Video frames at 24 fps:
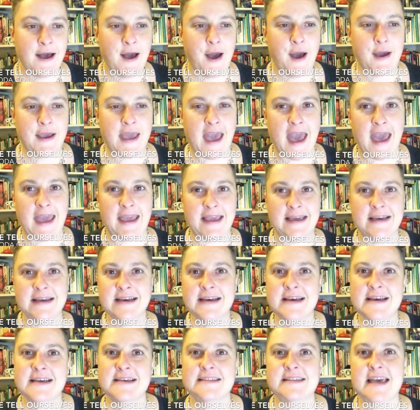Okay,
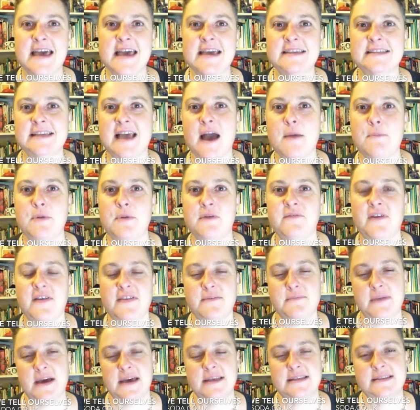so here's a couple of other
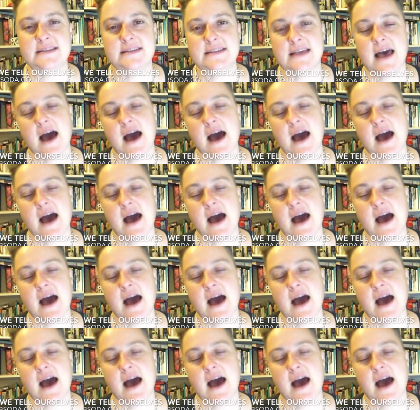myths.